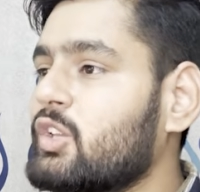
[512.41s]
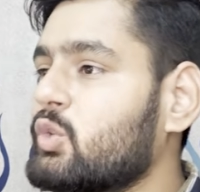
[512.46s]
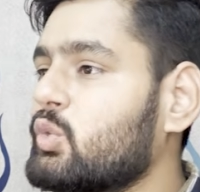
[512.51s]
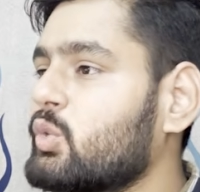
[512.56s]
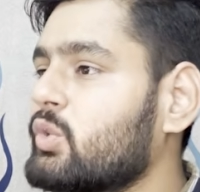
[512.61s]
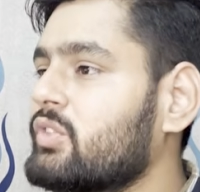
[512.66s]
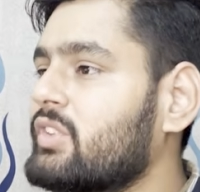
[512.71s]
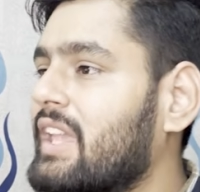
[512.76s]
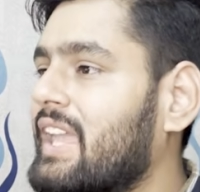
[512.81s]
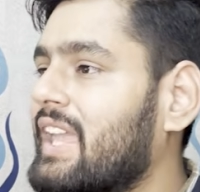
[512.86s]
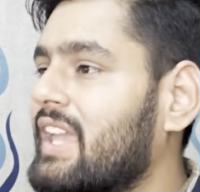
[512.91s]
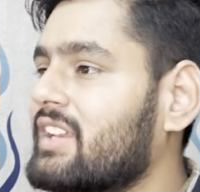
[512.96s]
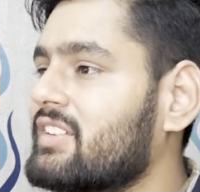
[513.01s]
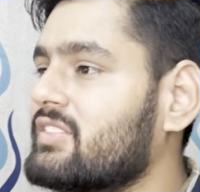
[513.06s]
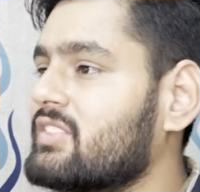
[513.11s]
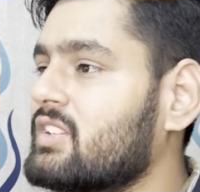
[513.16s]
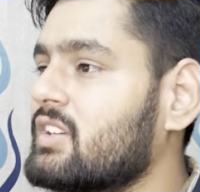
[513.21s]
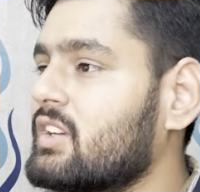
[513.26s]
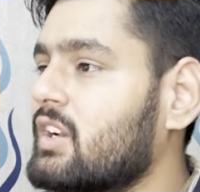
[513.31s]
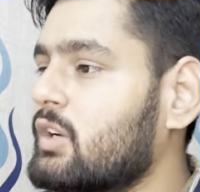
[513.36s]
uses an
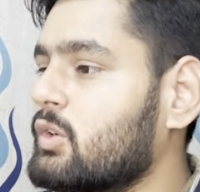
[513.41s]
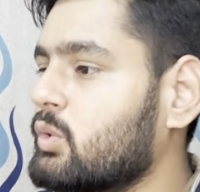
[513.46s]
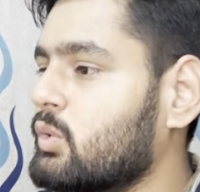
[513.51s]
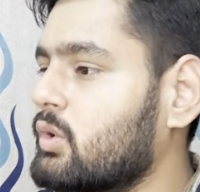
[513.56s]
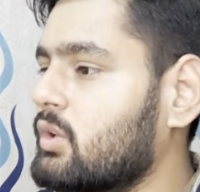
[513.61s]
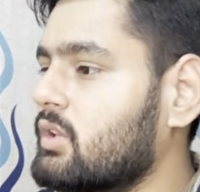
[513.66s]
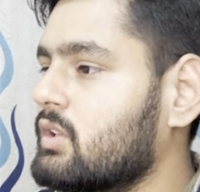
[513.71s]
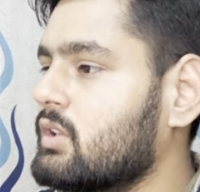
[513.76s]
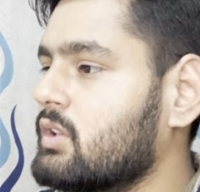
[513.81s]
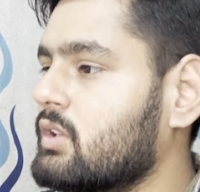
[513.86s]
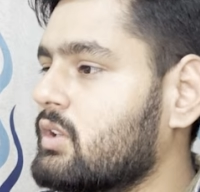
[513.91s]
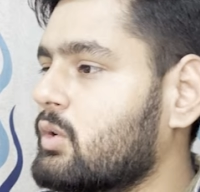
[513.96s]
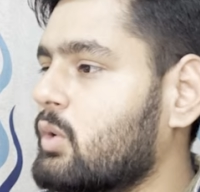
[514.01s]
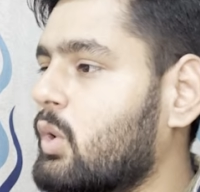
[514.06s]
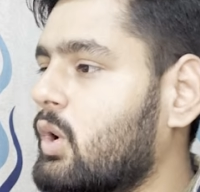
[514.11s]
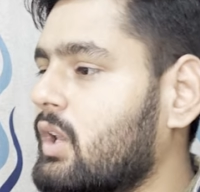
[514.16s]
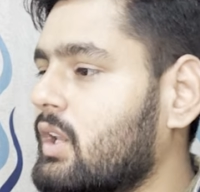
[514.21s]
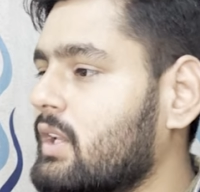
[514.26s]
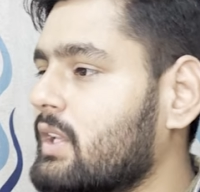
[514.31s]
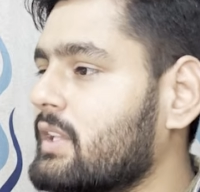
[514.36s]
external tool
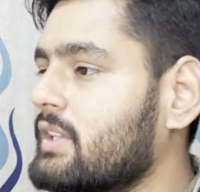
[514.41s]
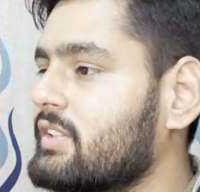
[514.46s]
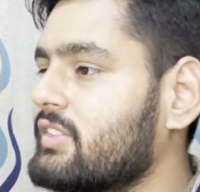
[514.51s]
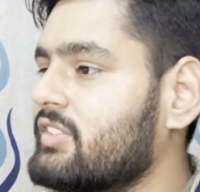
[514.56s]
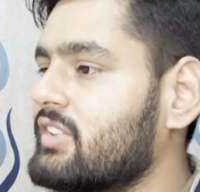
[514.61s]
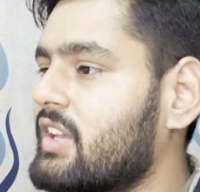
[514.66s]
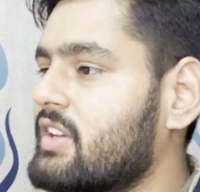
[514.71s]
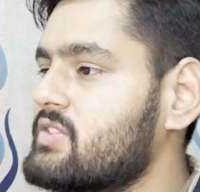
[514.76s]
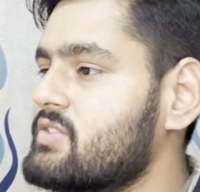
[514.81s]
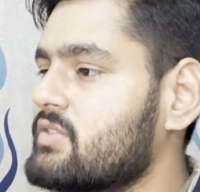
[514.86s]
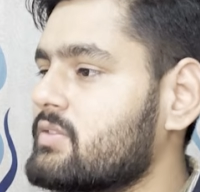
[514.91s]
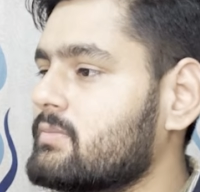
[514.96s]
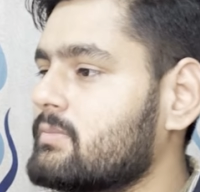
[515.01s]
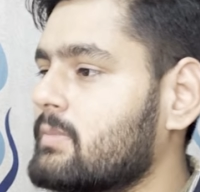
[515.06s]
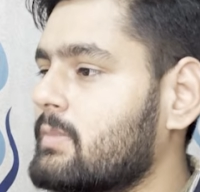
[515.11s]
called search.